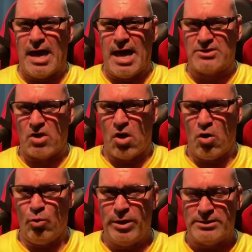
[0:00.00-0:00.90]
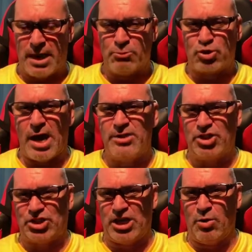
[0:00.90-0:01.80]
As always, I'm trying to
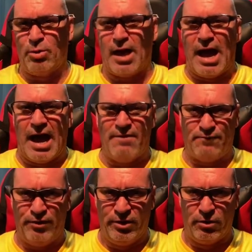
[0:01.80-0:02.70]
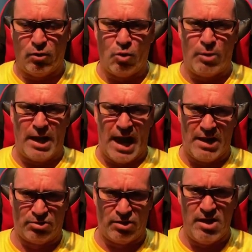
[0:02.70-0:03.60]
share what I feel or what
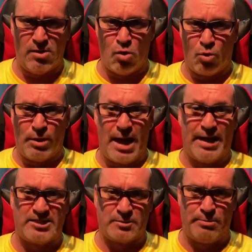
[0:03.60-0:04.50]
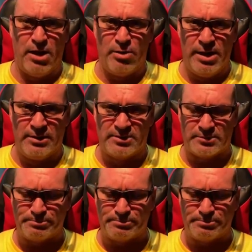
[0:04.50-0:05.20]
I think or what I experienced